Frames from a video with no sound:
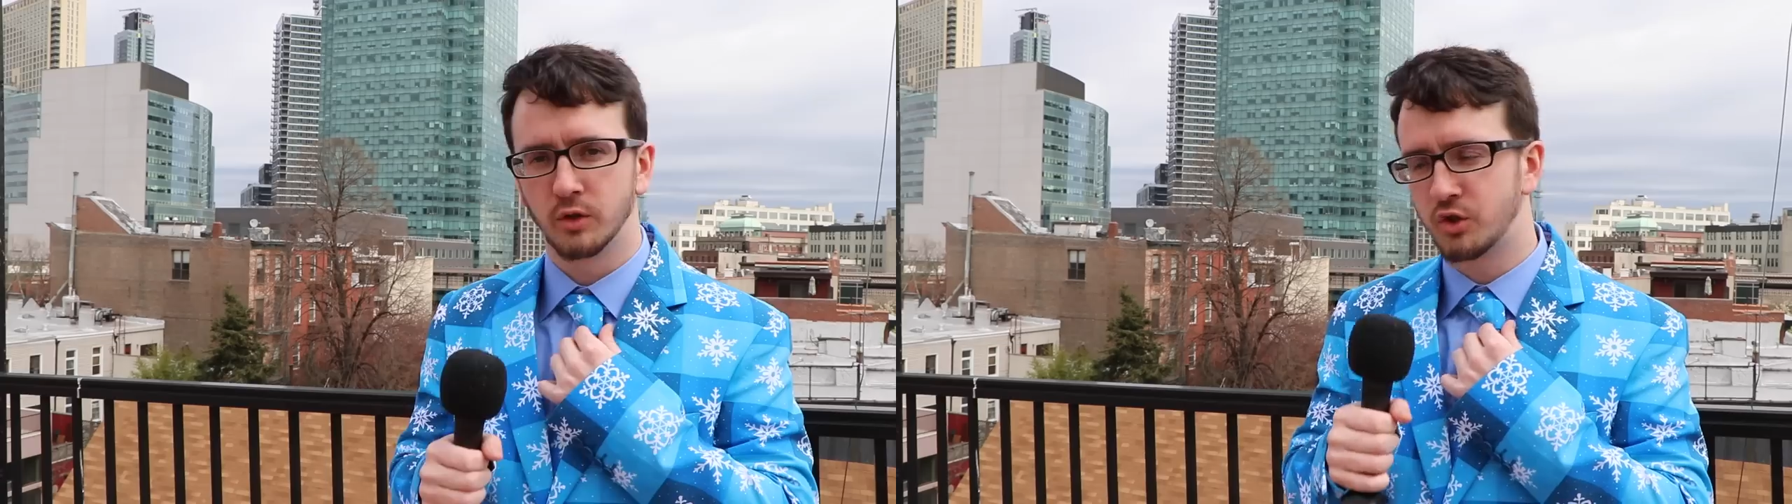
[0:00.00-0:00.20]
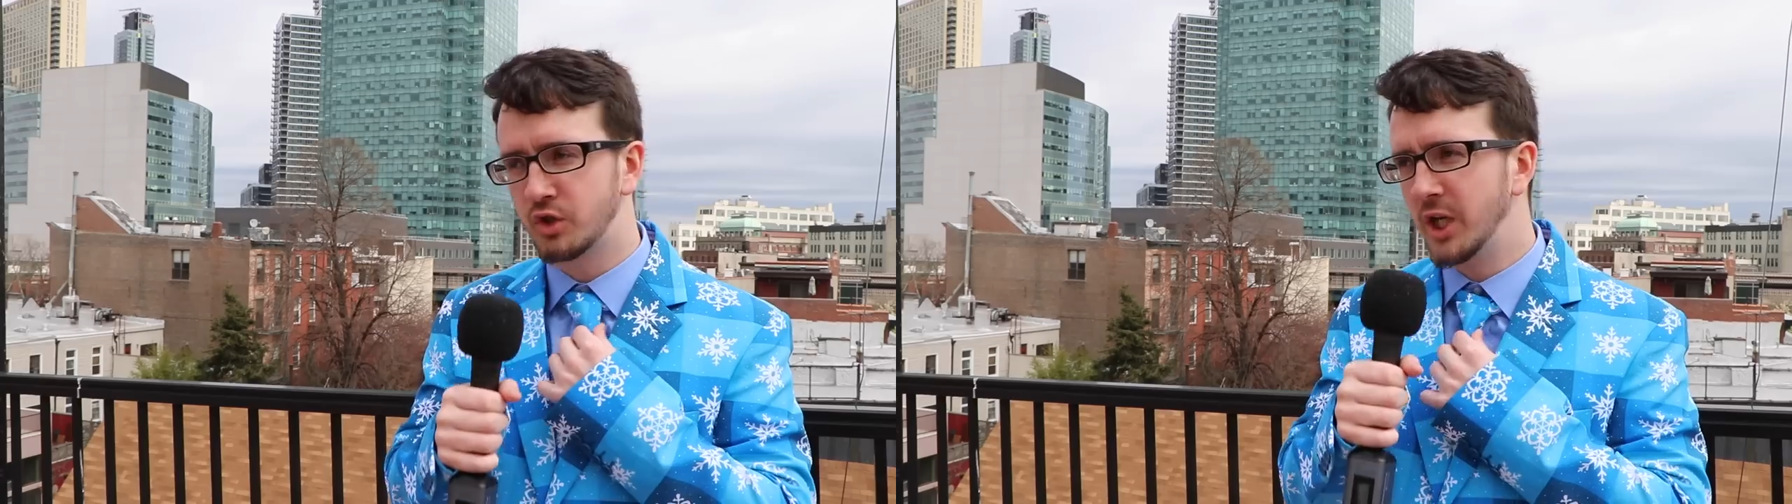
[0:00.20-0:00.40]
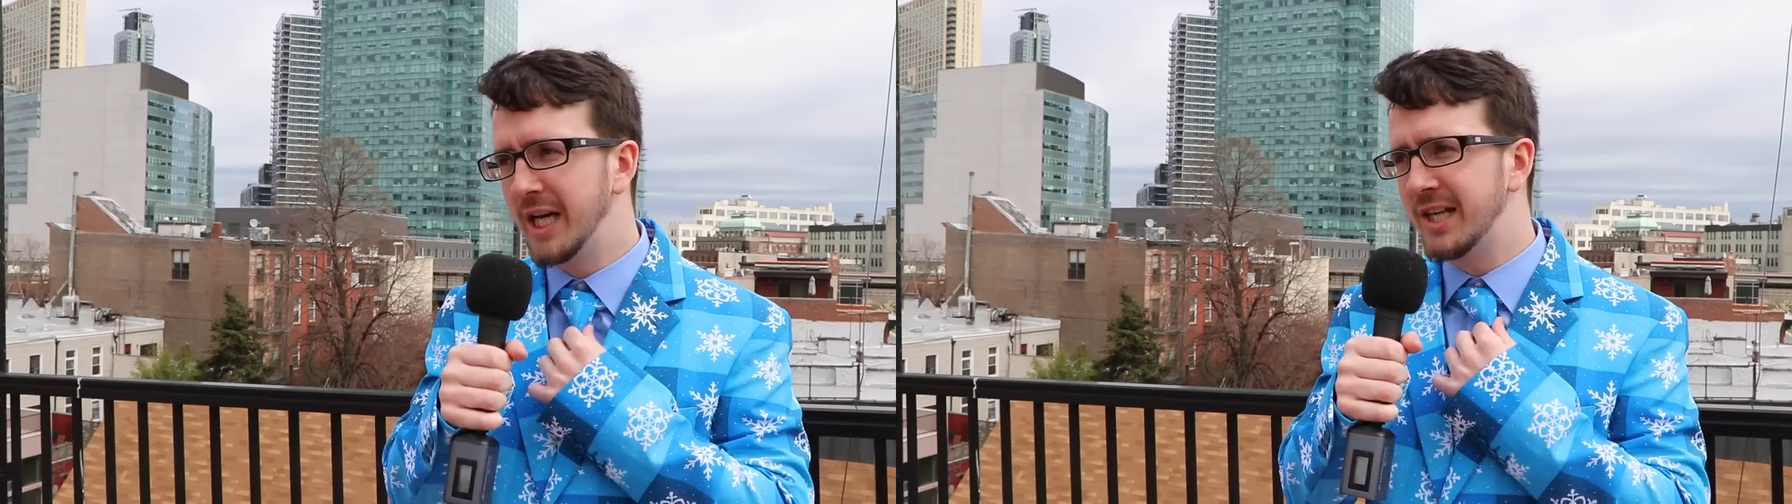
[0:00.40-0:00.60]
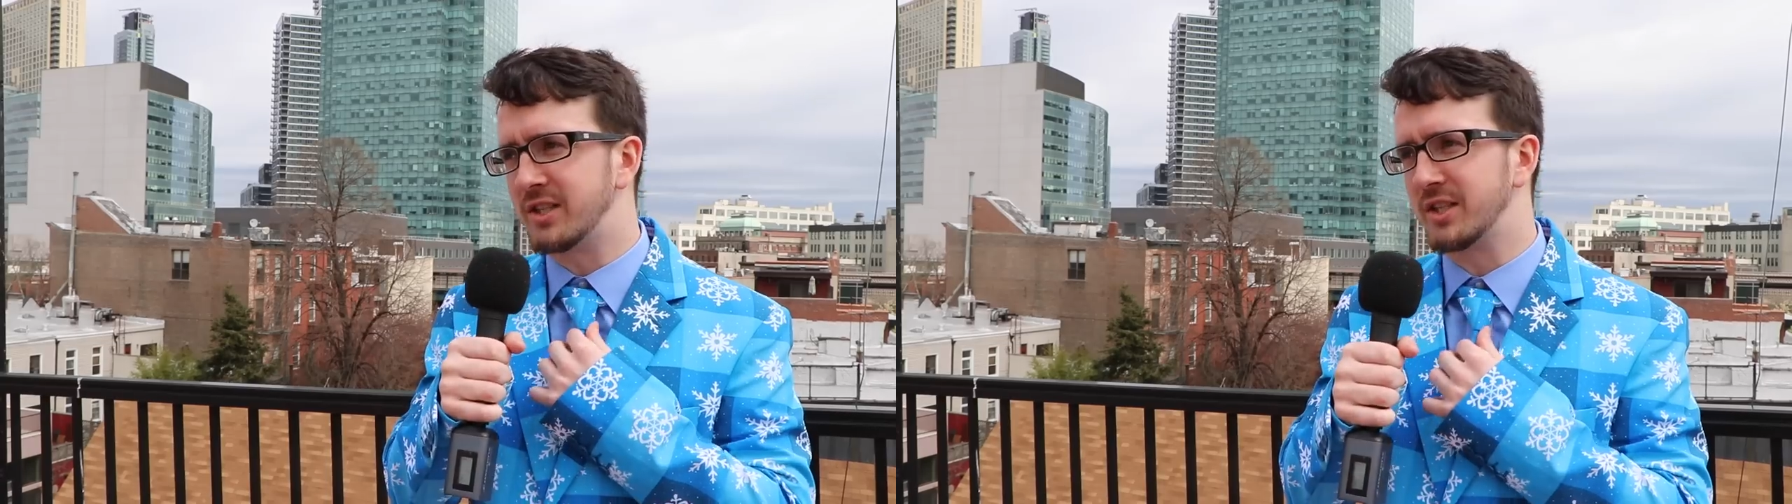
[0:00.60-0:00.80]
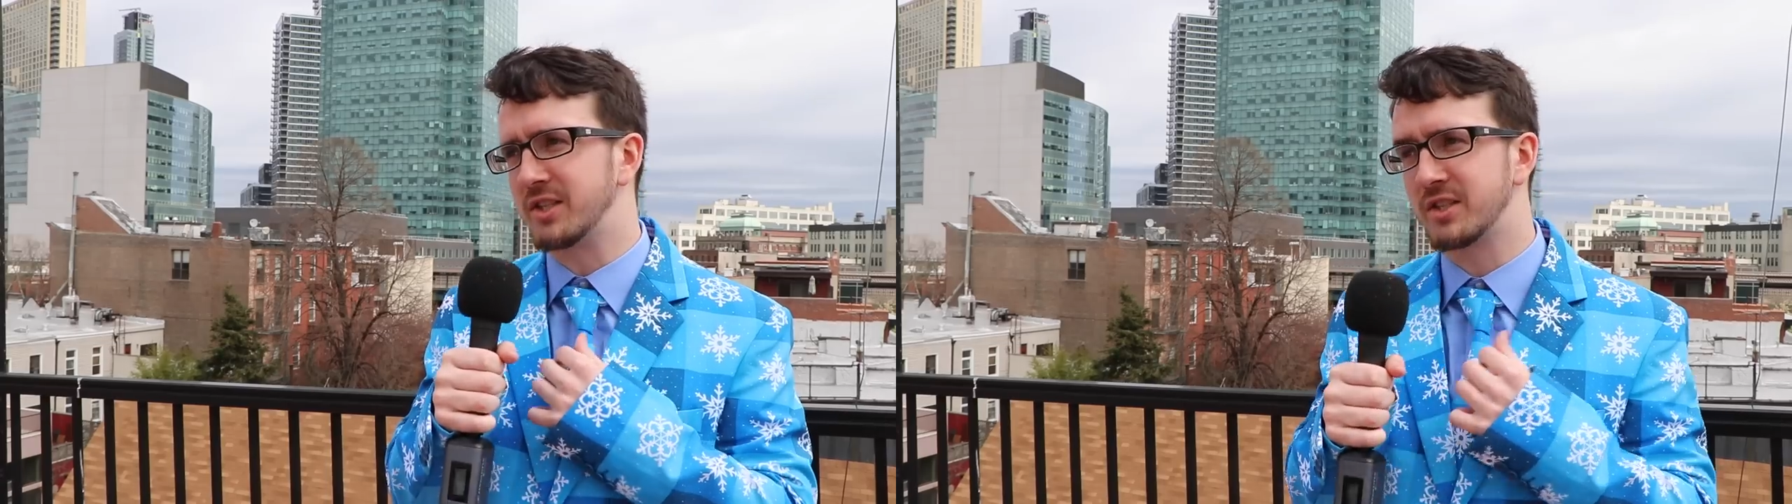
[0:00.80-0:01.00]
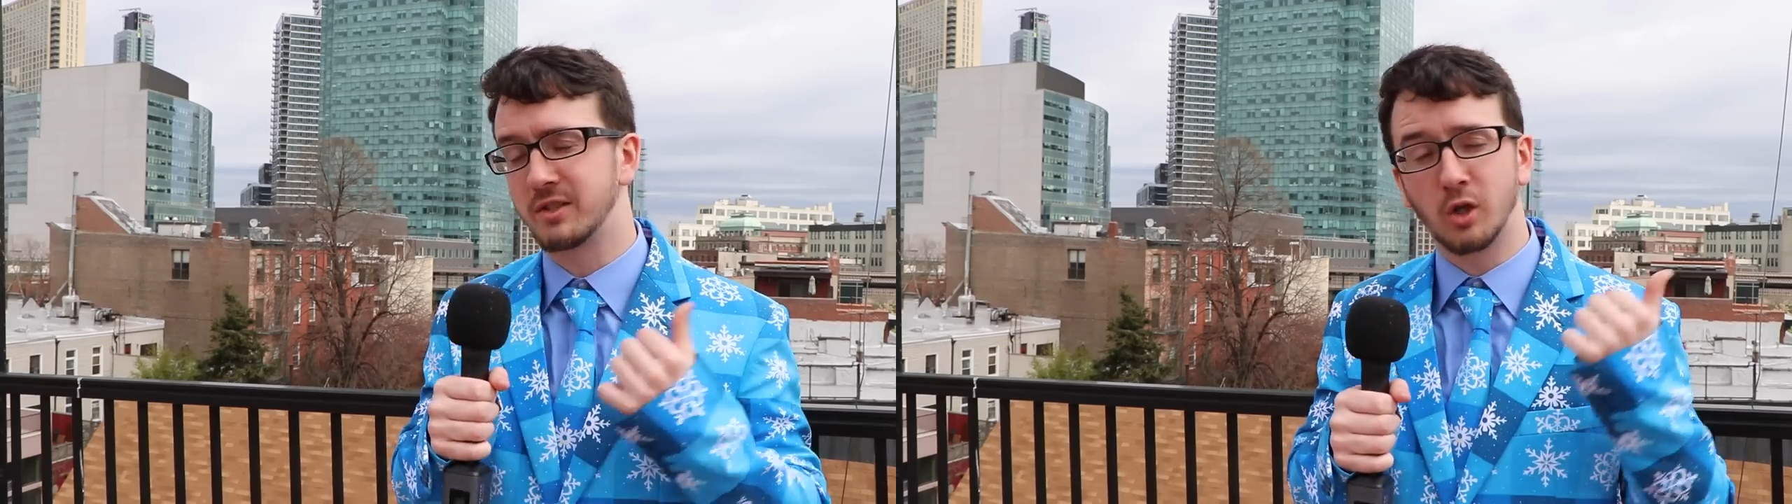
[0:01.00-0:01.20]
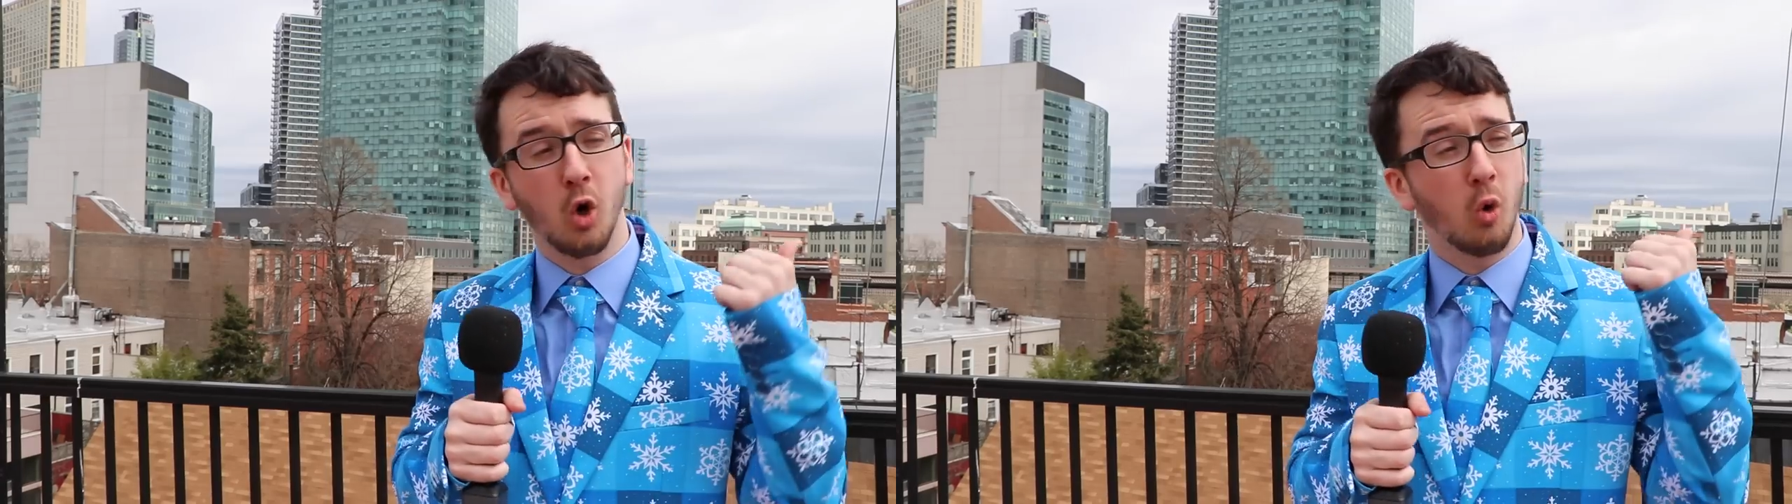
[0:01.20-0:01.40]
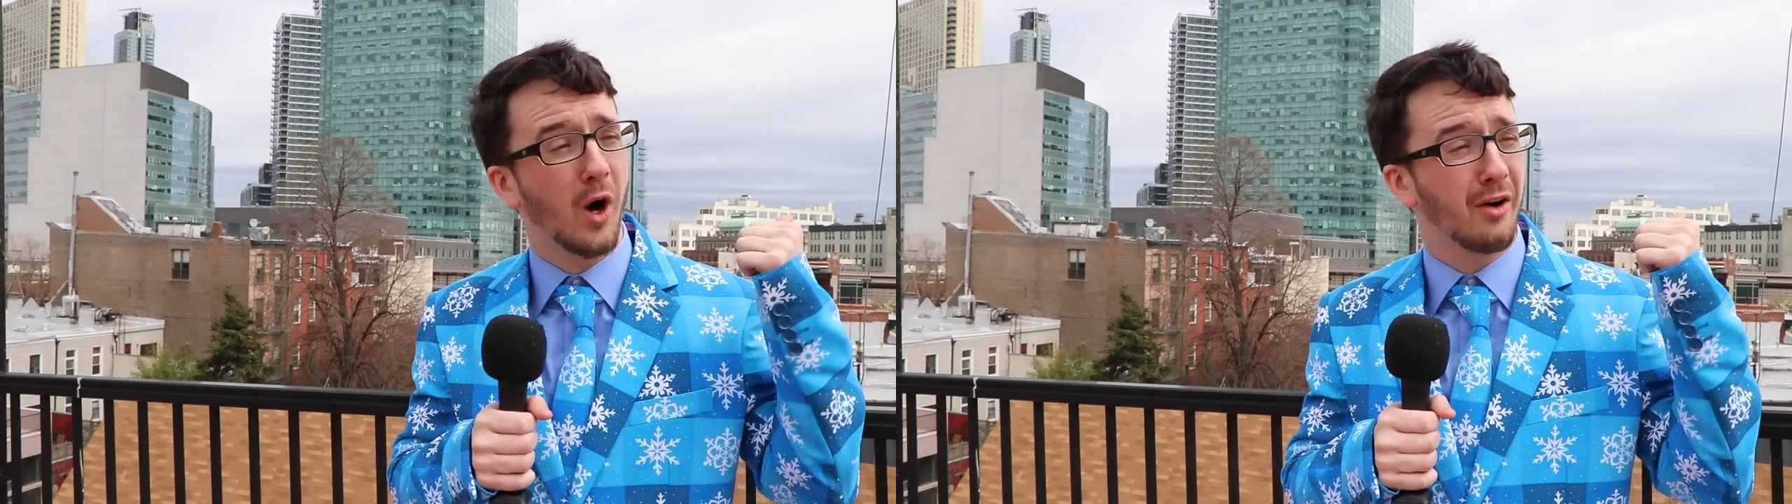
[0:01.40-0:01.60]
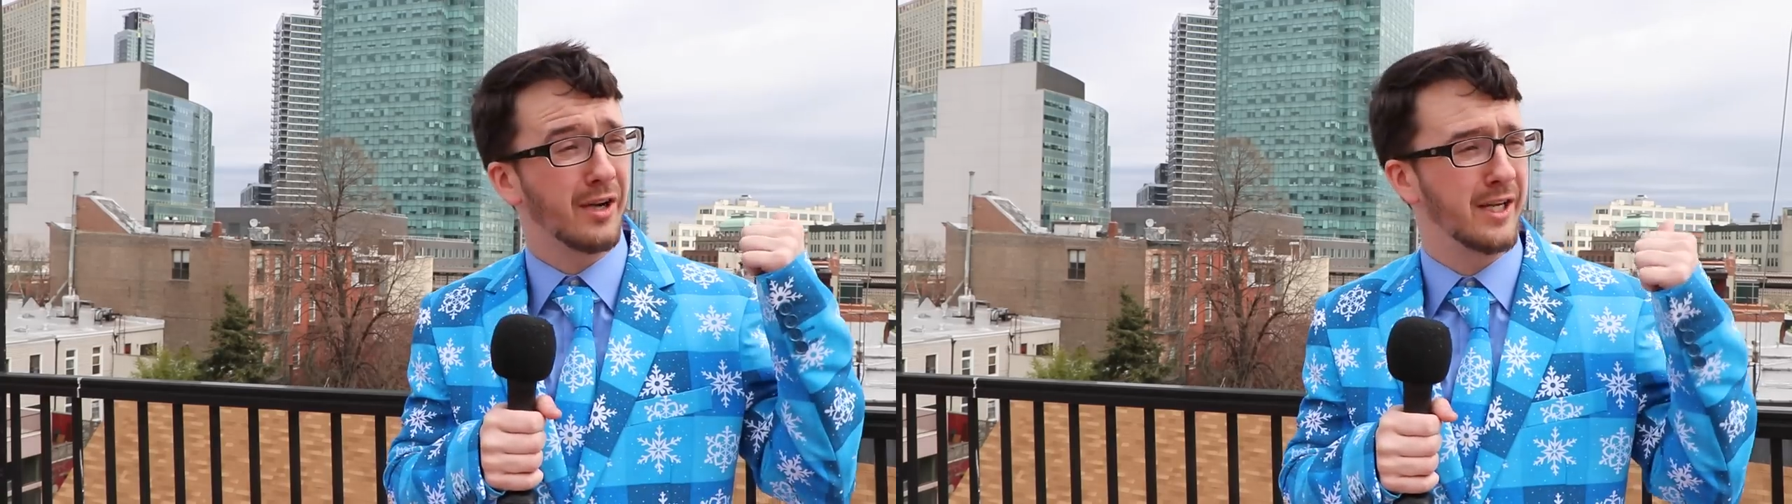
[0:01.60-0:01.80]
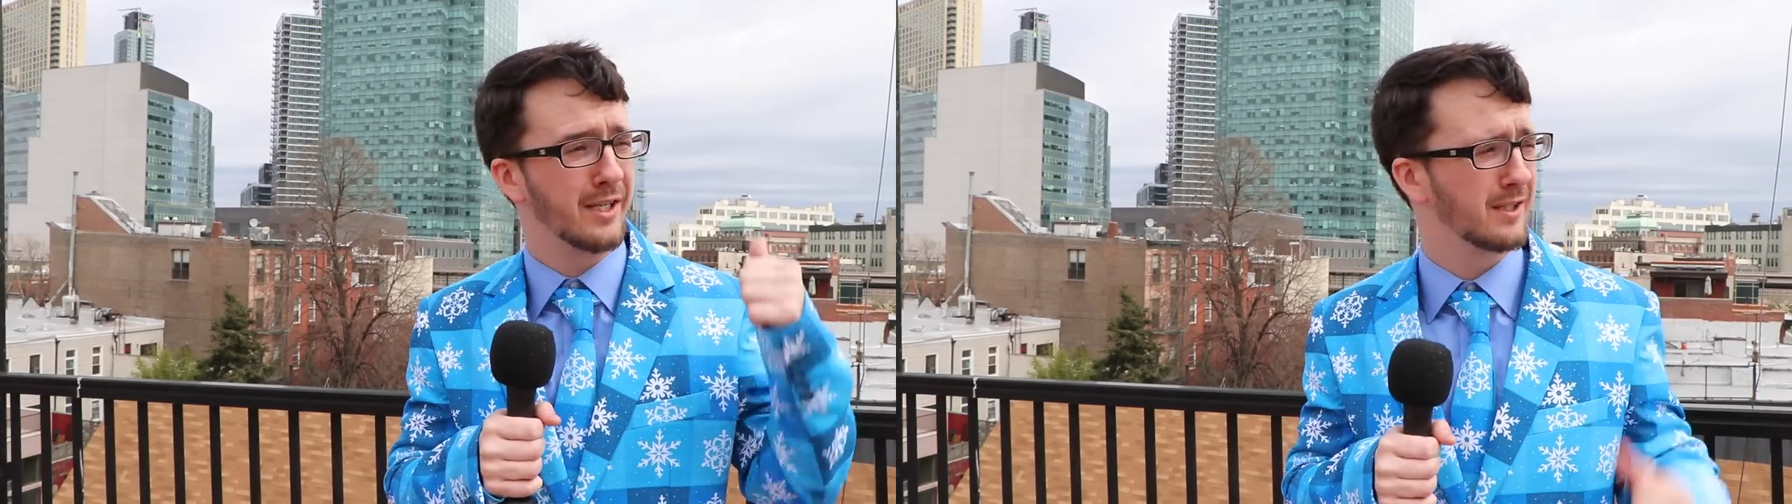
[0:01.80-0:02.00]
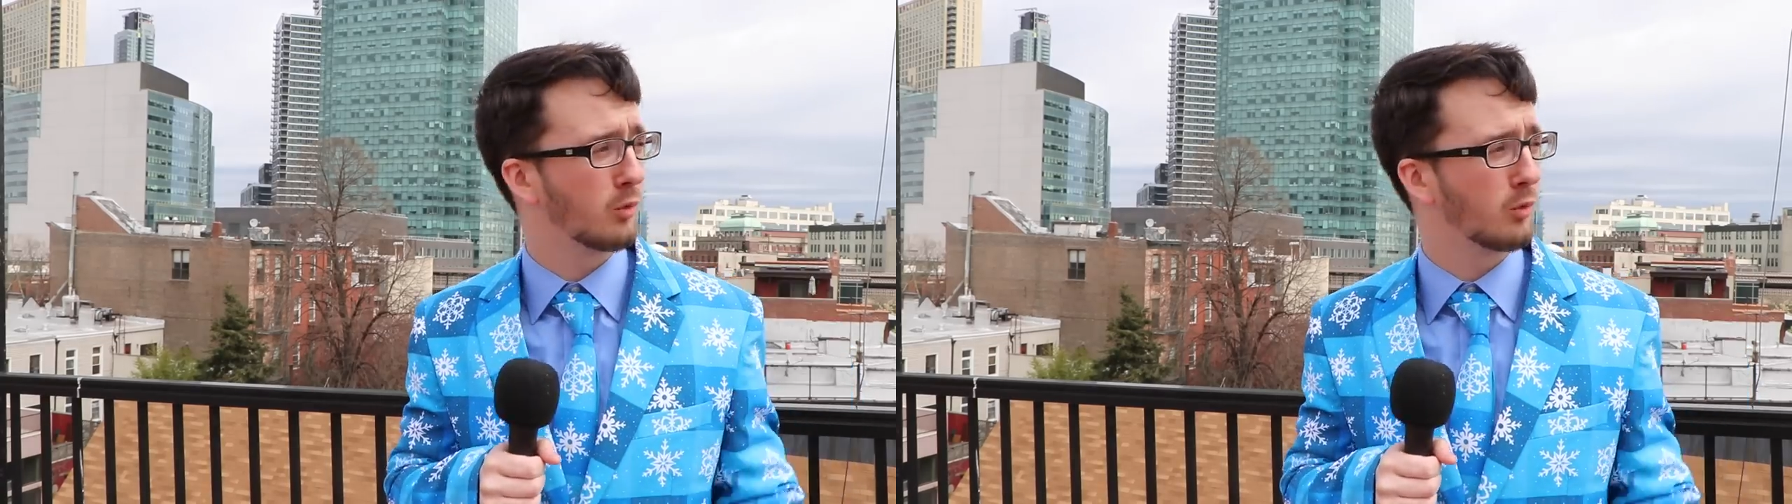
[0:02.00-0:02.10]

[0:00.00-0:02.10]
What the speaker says: Jesus, don't worry.